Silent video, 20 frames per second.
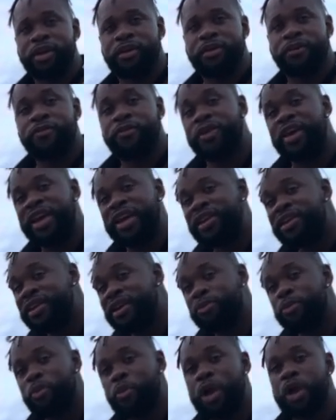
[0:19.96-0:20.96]
for
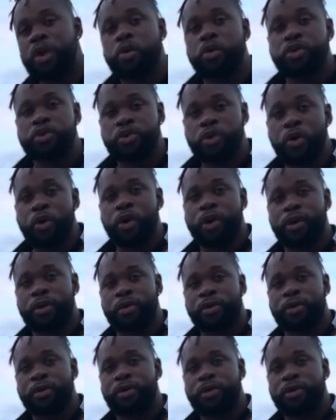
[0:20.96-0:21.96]
NWA on tour.
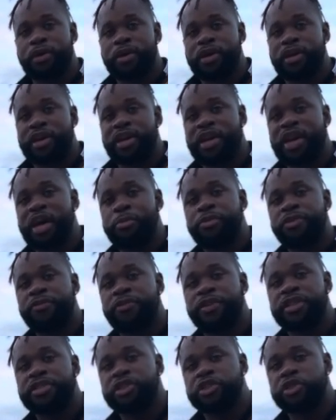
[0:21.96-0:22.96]
Now I'll be
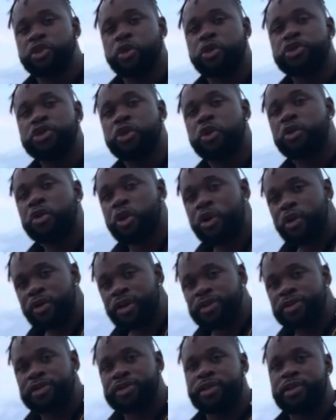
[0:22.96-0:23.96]
facing Georgio
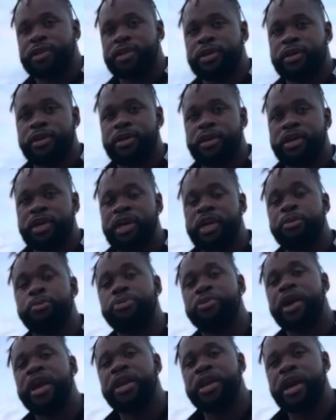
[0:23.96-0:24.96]
Lawrence and
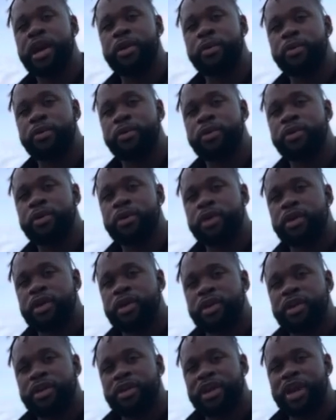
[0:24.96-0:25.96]
Bryan Idol.
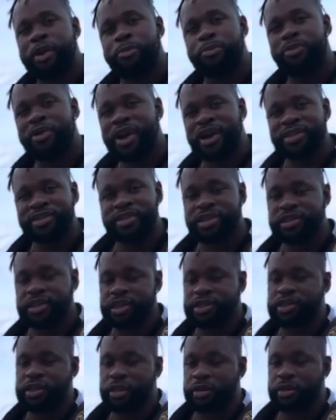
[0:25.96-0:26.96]
Now, Bryan says
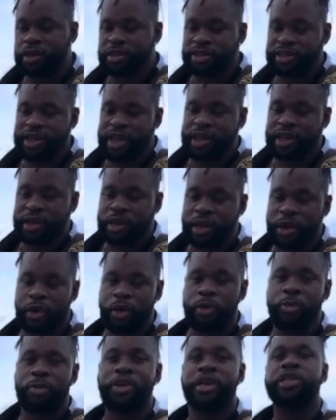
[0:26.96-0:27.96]
he has the looks that
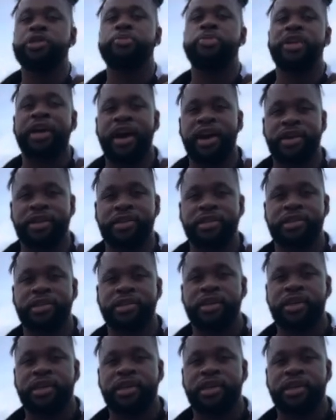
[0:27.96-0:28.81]
kill, but let's be honest.